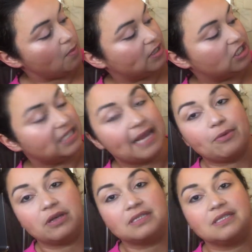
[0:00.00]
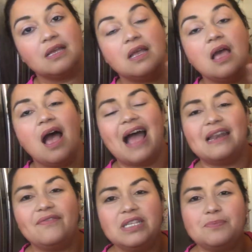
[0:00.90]
which is neighborhoods. I
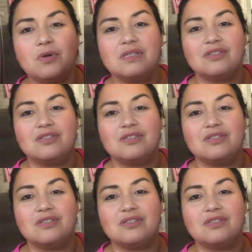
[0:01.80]
love these books.